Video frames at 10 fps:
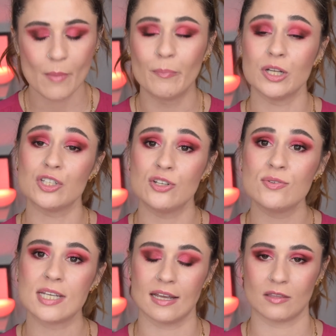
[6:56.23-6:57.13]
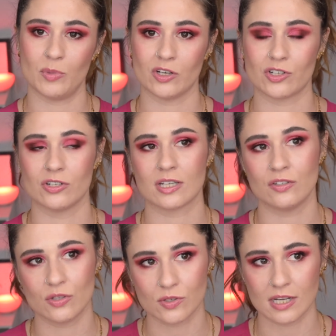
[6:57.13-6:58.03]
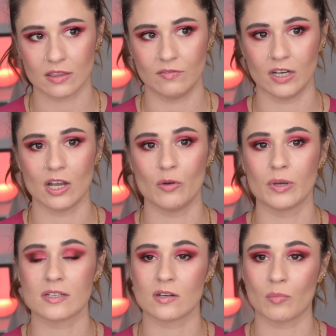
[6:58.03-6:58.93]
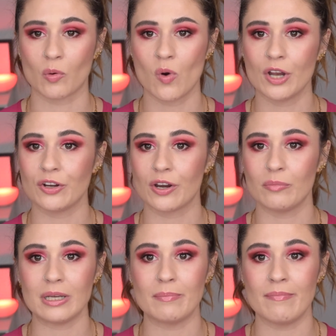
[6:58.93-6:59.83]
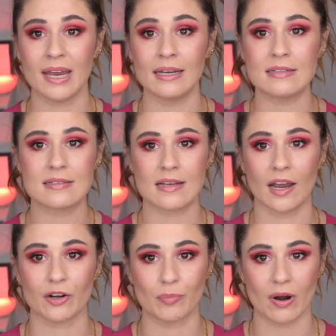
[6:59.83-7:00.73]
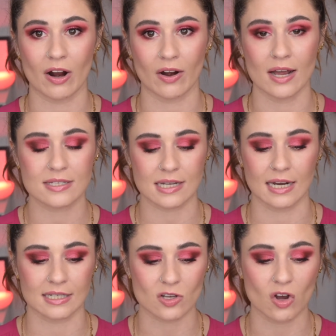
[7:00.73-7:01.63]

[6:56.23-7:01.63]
But do take the pictures and do take the video, because number one, you're going to be amazed at your progress, and it's